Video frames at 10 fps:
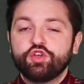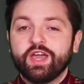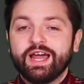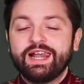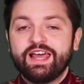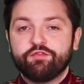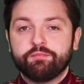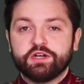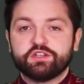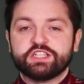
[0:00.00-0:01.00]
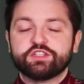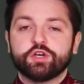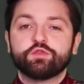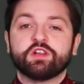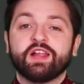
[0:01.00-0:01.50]
You get 11 bundles in
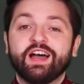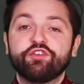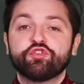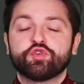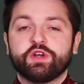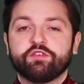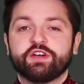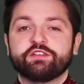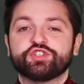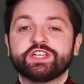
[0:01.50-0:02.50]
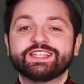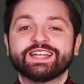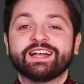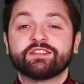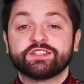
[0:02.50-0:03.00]
total, 125 sheets at